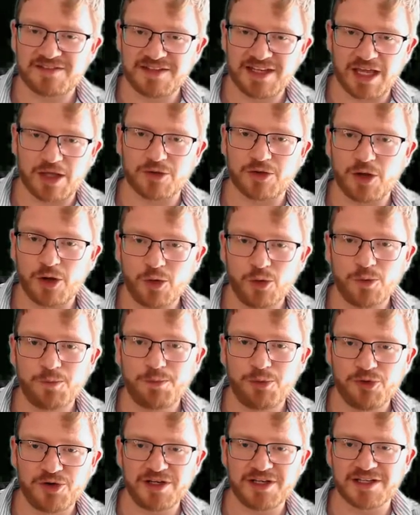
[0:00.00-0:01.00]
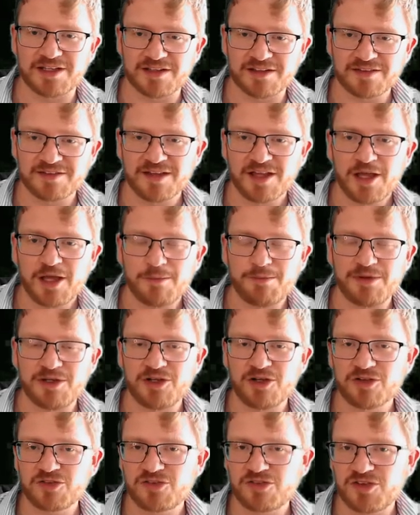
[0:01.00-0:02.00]
Now, the whole point is,
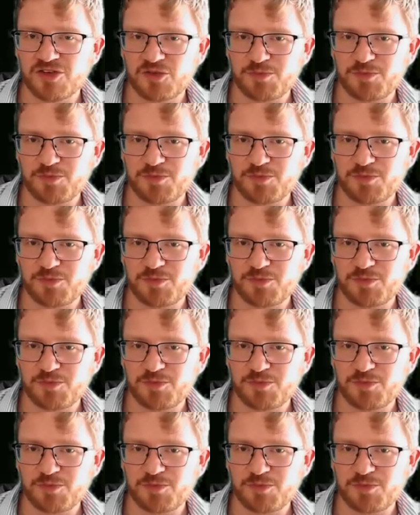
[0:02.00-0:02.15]
because the